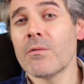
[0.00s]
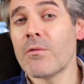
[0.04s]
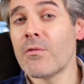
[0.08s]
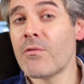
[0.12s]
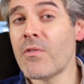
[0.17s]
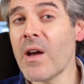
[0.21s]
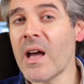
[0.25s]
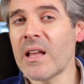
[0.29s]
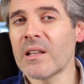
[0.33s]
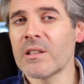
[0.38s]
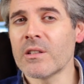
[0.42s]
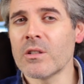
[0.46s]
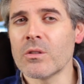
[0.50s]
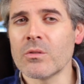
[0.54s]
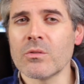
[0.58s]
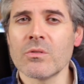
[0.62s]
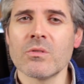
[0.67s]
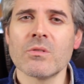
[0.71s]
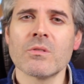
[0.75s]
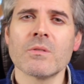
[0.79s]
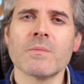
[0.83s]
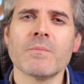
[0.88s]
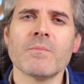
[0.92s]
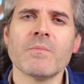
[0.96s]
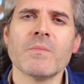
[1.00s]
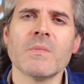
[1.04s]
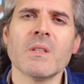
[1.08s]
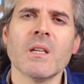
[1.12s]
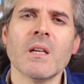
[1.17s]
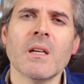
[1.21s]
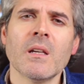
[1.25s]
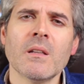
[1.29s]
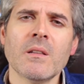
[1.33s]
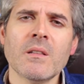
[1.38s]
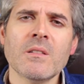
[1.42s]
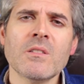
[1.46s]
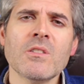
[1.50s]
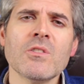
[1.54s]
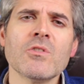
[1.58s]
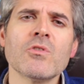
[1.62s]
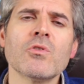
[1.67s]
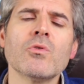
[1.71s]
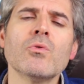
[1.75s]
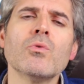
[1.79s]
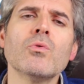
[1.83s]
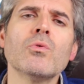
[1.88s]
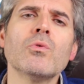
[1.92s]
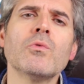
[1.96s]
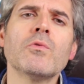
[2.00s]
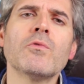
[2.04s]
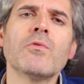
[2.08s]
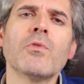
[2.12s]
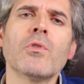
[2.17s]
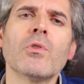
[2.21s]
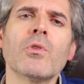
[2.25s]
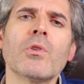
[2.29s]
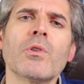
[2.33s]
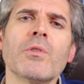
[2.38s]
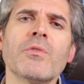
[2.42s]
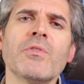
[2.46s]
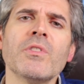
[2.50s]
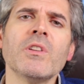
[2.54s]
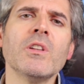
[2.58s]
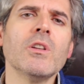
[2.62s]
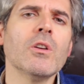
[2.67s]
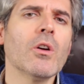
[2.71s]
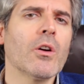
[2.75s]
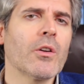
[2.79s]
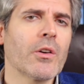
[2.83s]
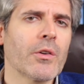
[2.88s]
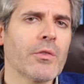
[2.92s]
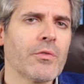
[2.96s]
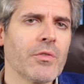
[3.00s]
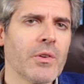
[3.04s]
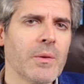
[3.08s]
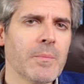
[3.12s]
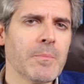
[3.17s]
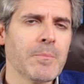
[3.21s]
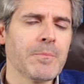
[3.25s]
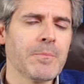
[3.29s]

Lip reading: values. This is good for videography.